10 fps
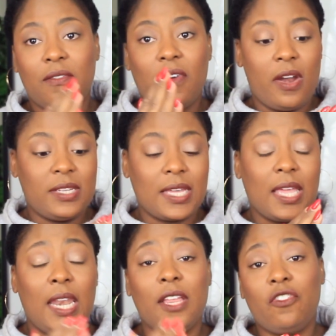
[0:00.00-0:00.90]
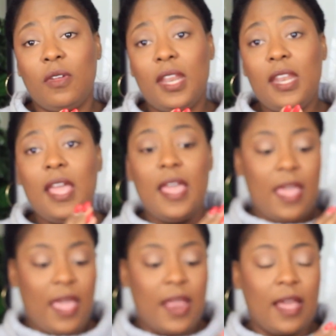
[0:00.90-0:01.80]
far as I can let you in,
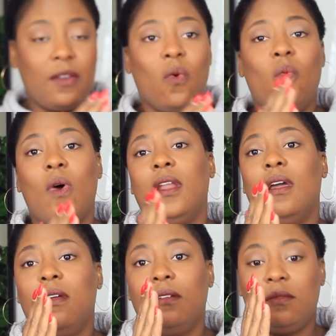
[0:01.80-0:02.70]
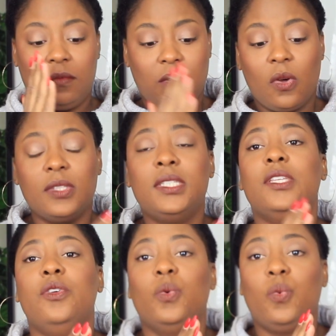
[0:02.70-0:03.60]
and I don't wanna
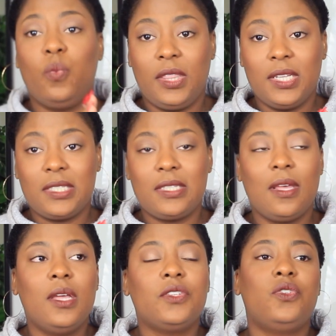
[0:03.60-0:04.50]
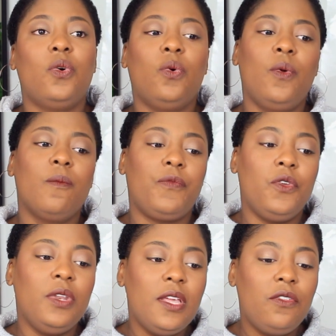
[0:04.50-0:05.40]
continue with this. So
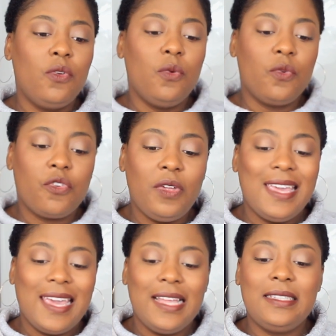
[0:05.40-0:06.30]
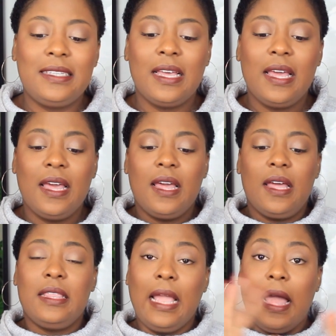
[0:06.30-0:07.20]
you need to create
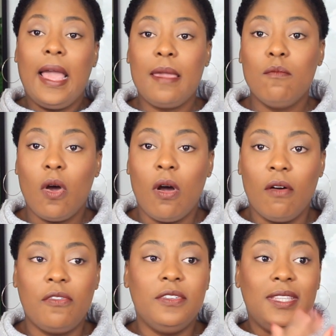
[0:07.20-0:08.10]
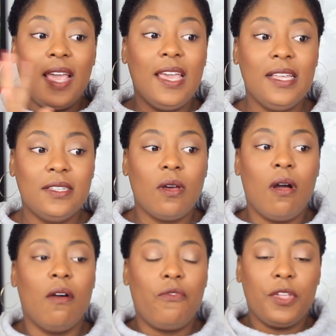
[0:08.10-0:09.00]
time off, days
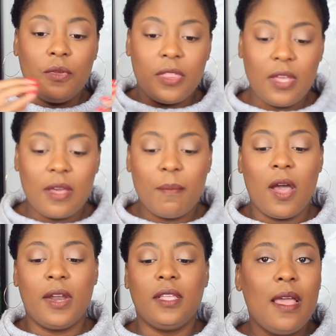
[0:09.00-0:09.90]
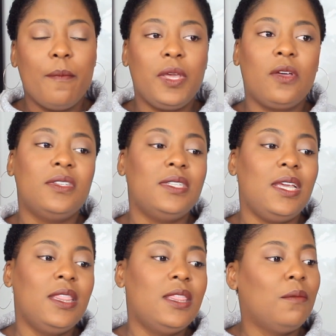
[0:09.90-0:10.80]
off when you think about it, because
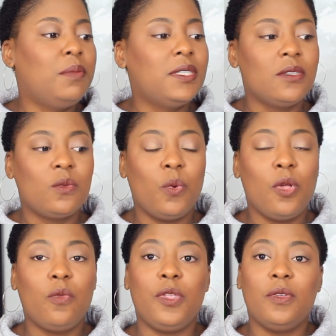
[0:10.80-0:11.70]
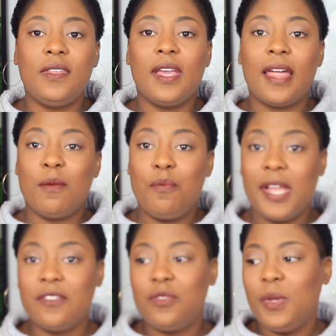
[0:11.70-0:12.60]
in the business world, when you see other
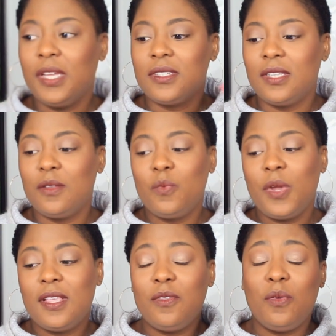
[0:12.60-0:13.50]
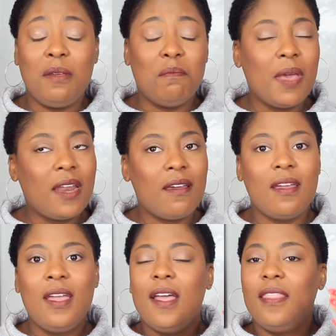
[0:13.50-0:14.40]
brands doing a certain way, they're doing
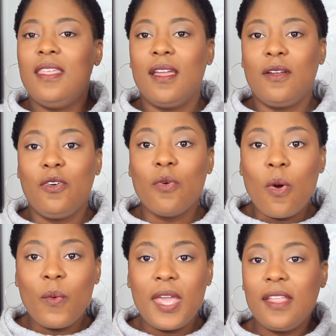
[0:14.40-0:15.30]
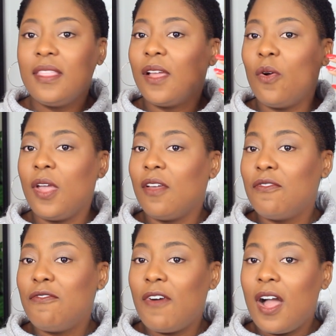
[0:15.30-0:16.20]
better, they're growing, they're going
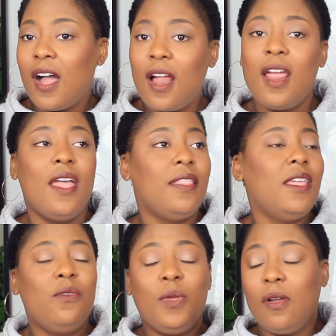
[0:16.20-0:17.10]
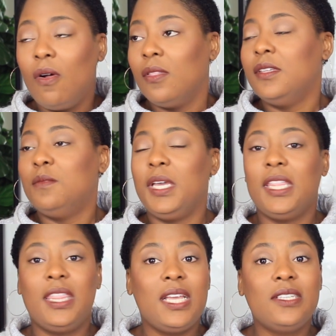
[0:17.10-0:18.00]
far, they're doing all these
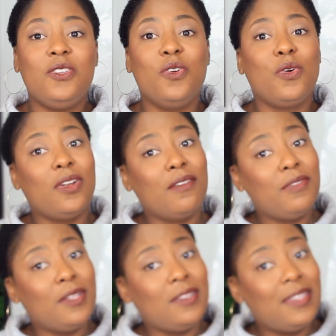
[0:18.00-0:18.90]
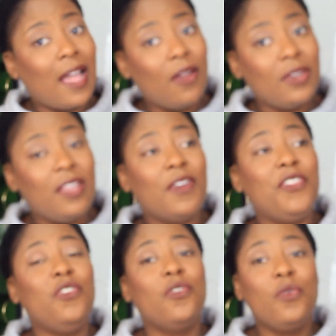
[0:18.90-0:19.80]
big things, you're gonna feel down.
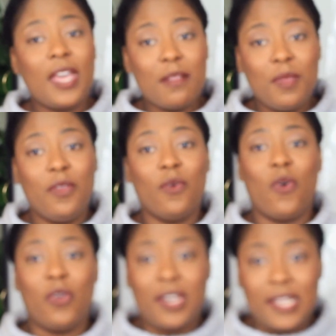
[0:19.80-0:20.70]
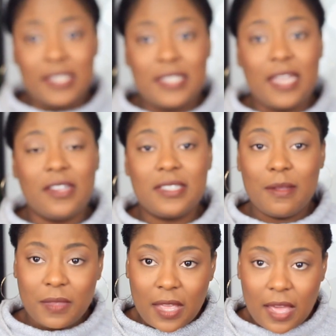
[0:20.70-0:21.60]
Even you can be your own naysayer
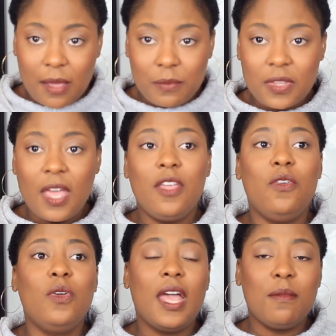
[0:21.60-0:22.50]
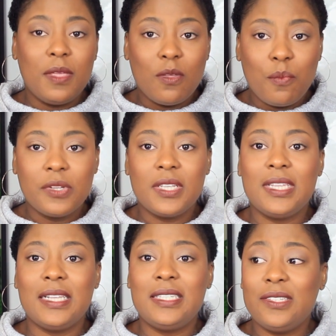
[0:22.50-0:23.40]
sometimes. You can be the person
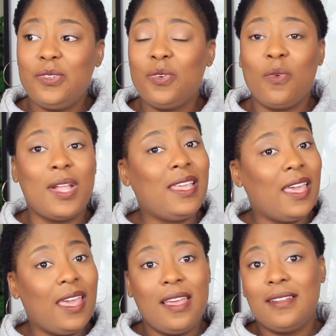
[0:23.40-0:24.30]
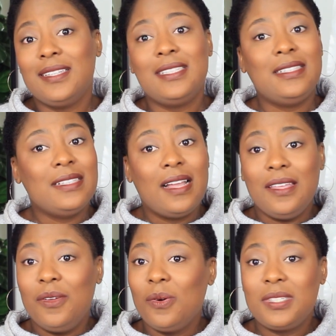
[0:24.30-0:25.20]
that says, you know what, Kay,
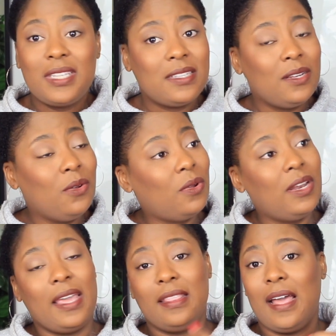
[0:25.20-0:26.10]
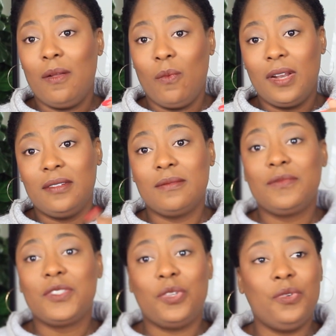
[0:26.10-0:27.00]
yours doesn't look like that one,
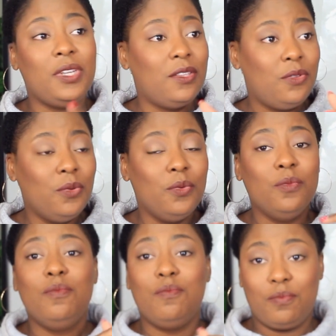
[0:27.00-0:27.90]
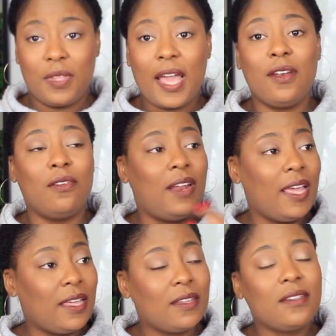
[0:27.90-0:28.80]
so you need to kind of like,